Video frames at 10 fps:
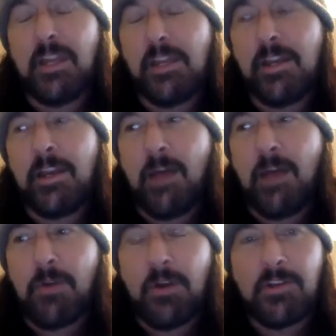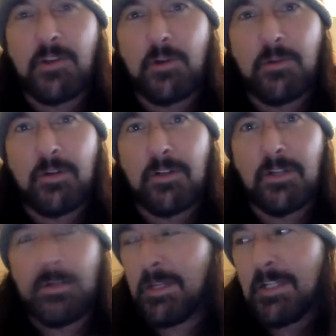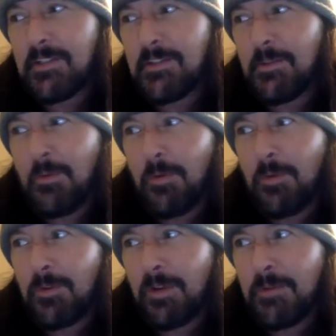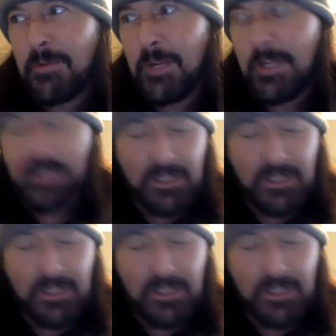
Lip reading: In-N-Out Burger, it's over. I mean, that's just the world will come to an end.